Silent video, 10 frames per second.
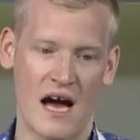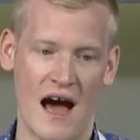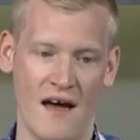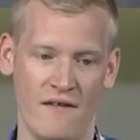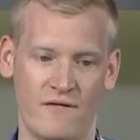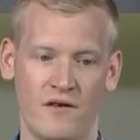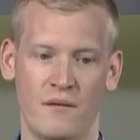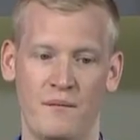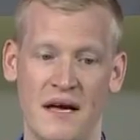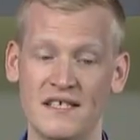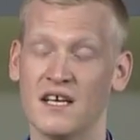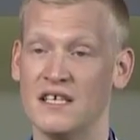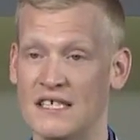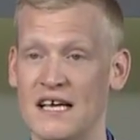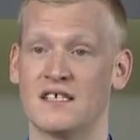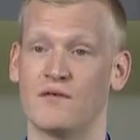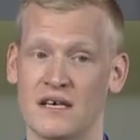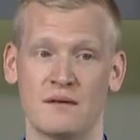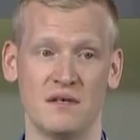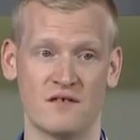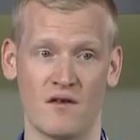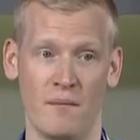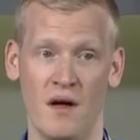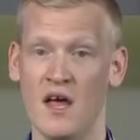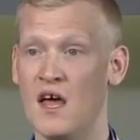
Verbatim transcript: I've basically tested recipes from